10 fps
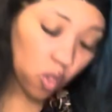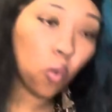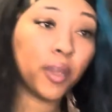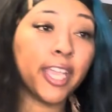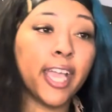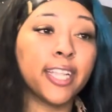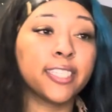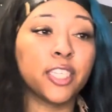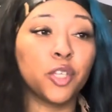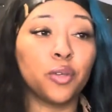when they got to
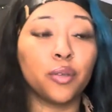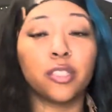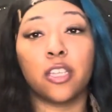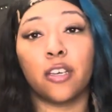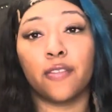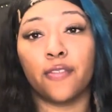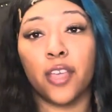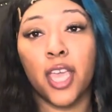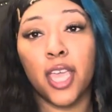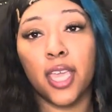send you your stuff
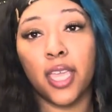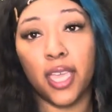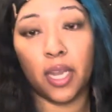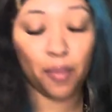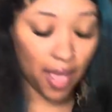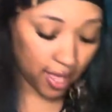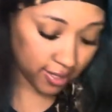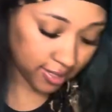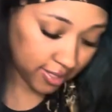in a box.